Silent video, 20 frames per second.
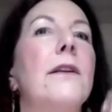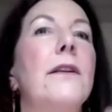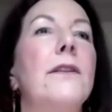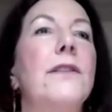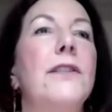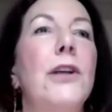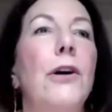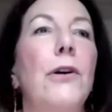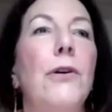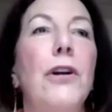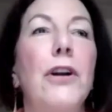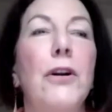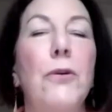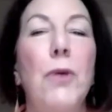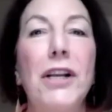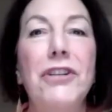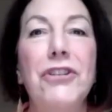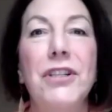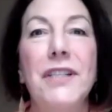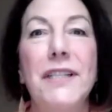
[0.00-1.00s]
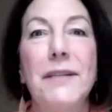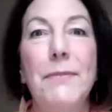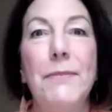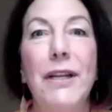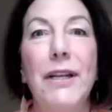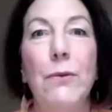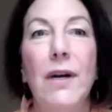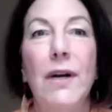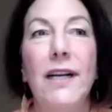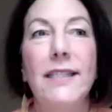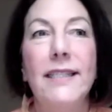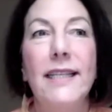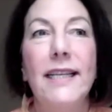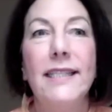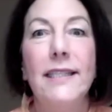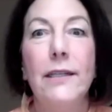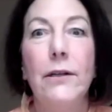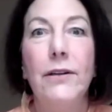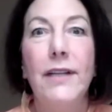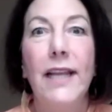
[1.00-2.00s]
So her question to me was,
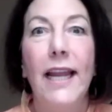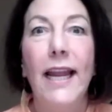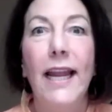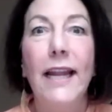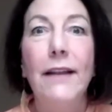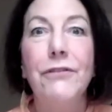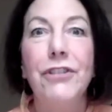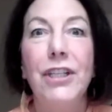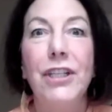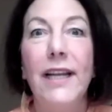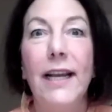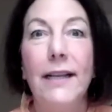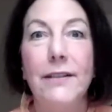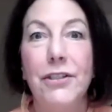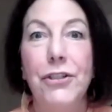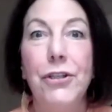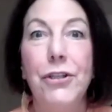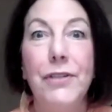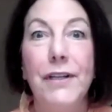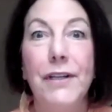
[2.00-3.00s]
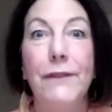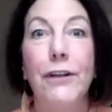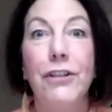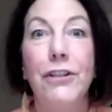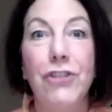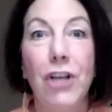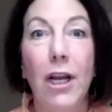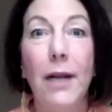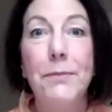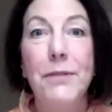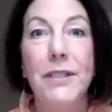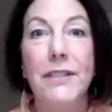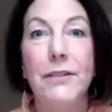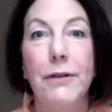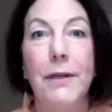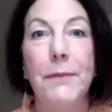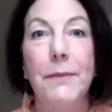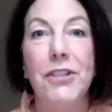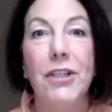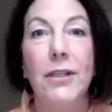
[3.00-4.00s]
is it okay if she has two different job
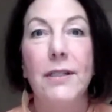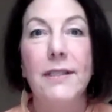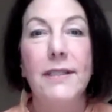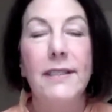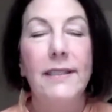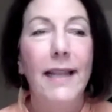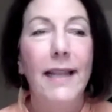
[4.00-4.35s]
descriptions?